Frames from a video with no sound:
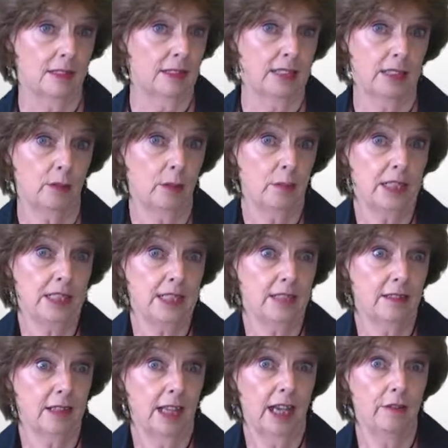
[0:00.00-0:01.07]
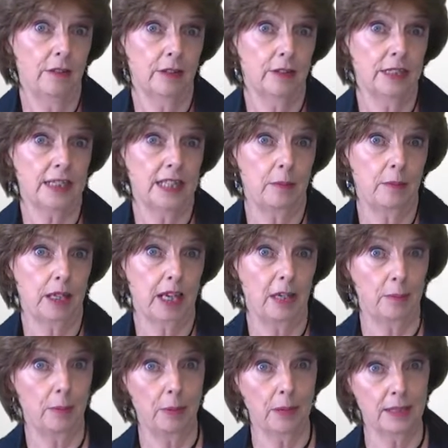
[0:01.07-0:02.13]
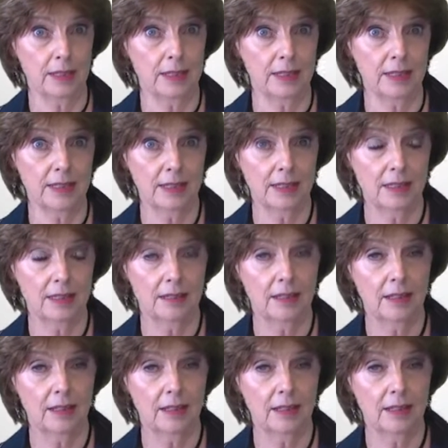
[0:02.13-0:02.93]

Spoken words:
so we must still have those same capabilities.